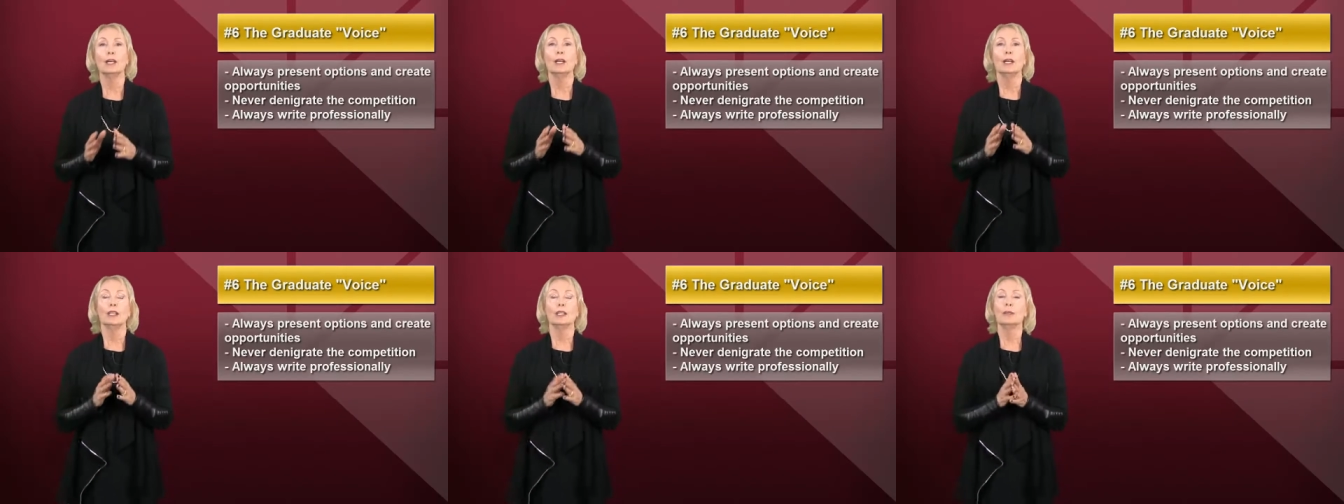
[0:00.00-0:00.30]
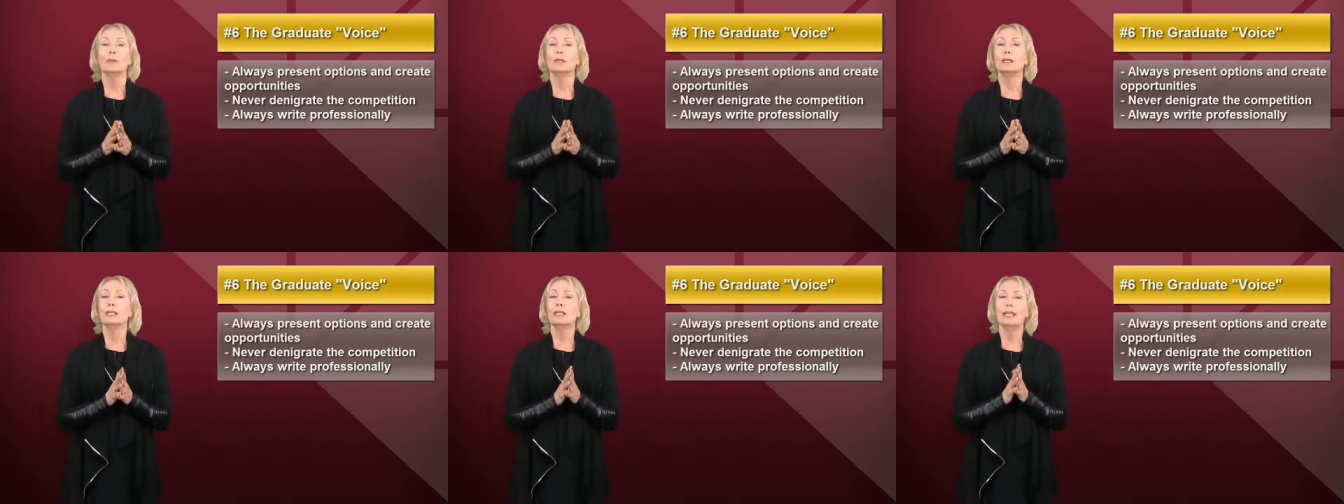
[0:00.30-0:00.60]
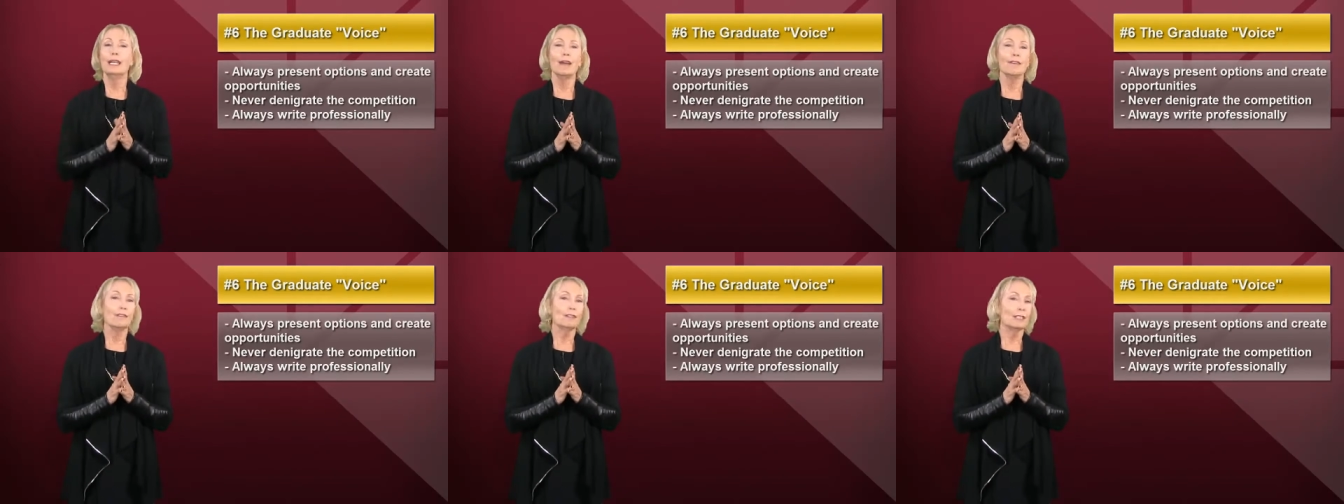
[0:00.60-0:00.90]
You would
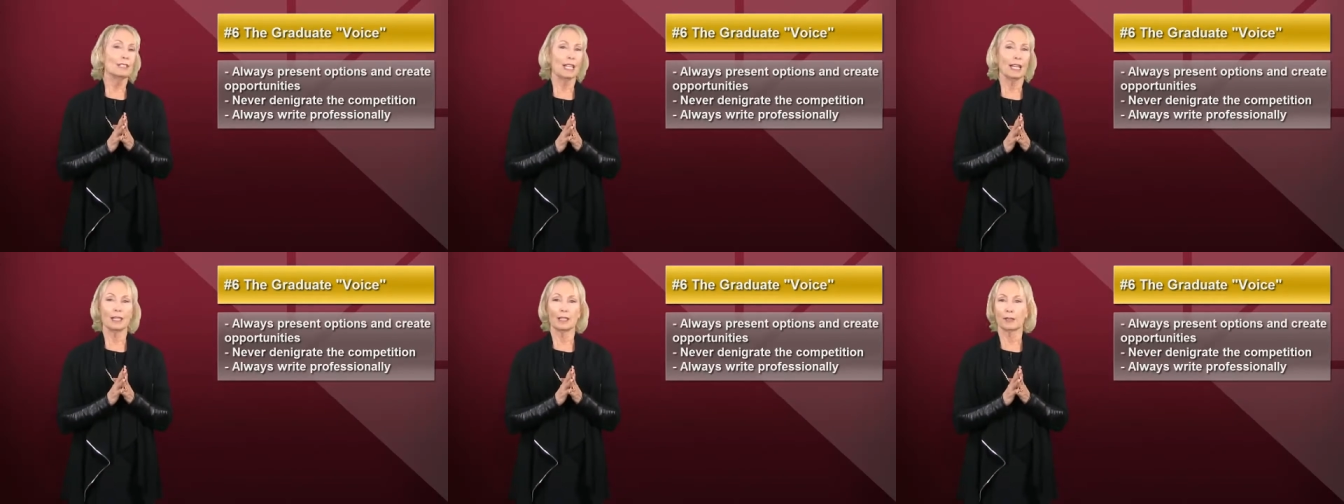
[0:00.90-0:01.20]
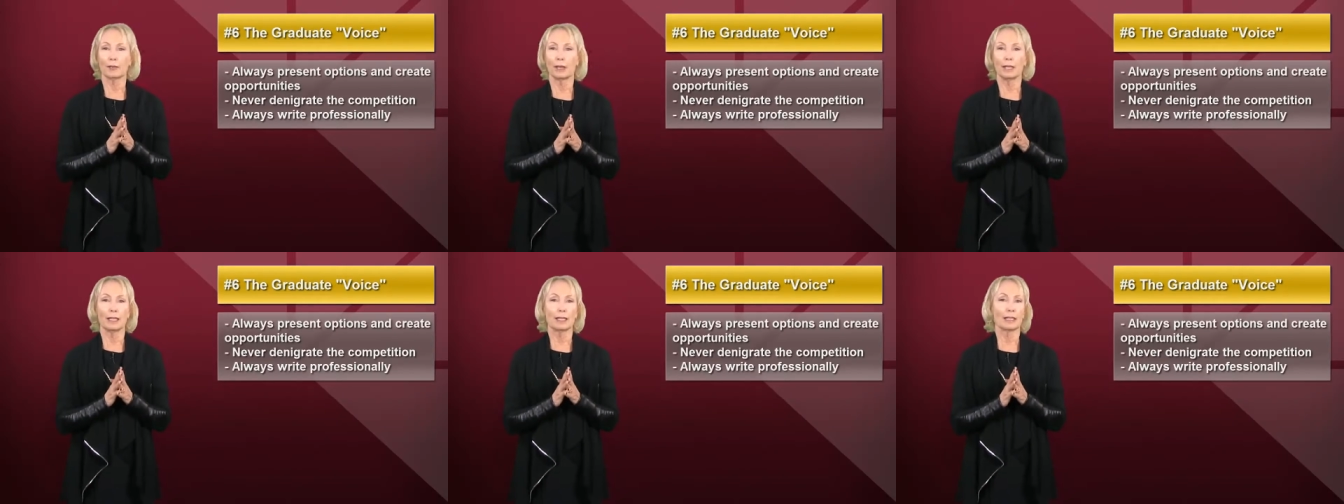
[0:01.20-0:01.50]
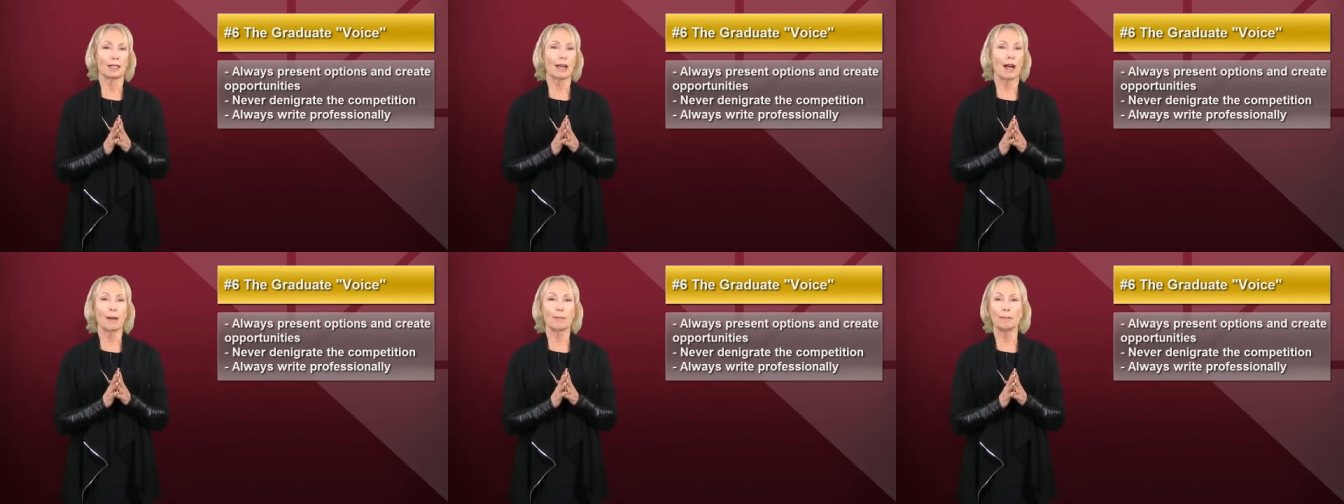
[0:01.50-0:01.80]
never denigrate the
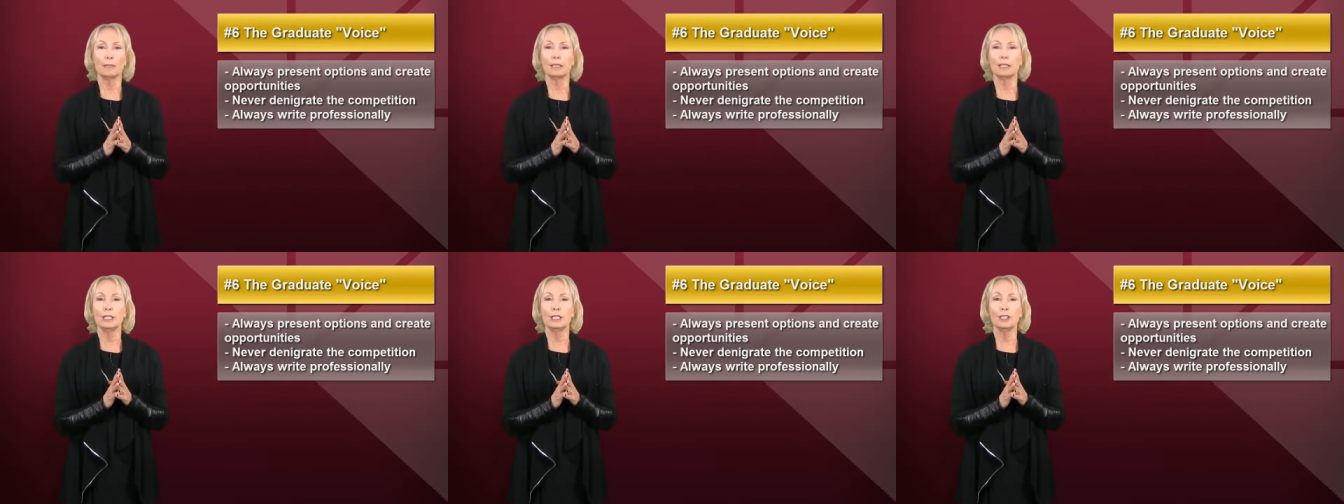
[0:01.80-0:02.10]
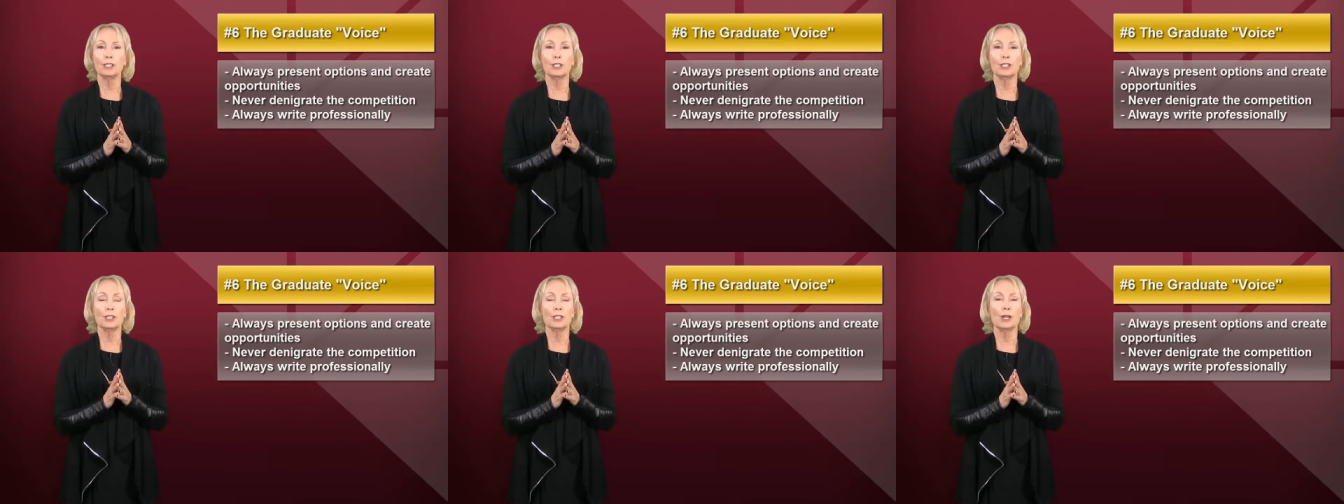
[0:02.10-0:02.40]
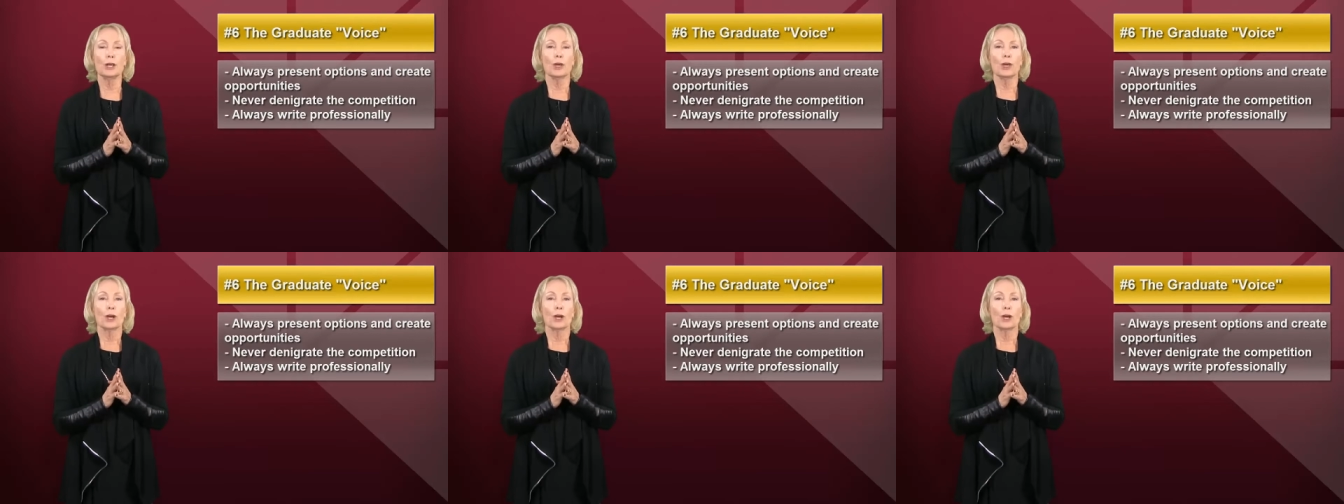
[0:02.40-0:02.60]
competition